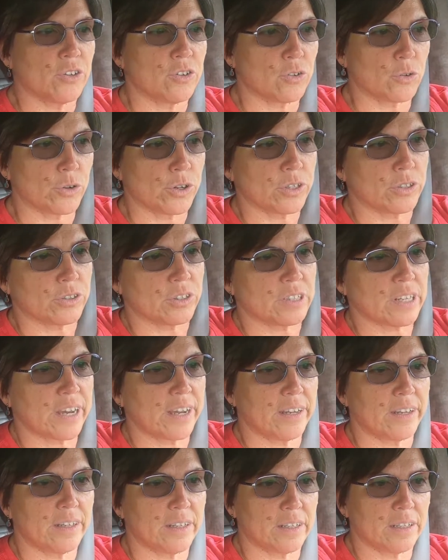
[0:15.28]
a historical
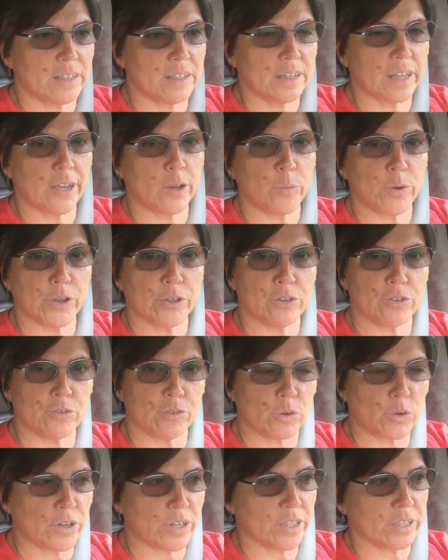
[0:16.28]
site in Lake Wales,
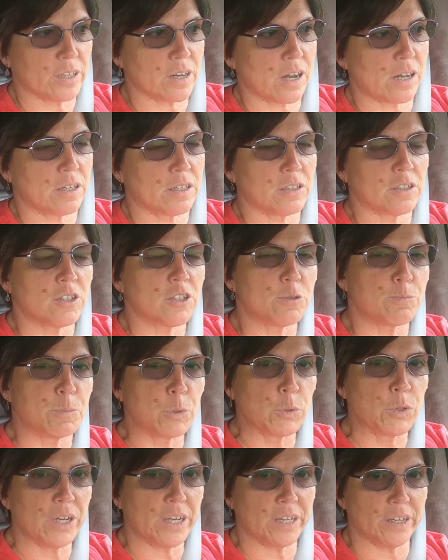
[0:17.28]
Florida called
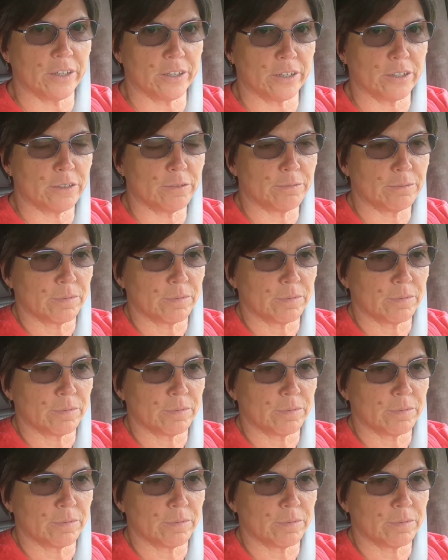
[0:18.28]
Spook Hill.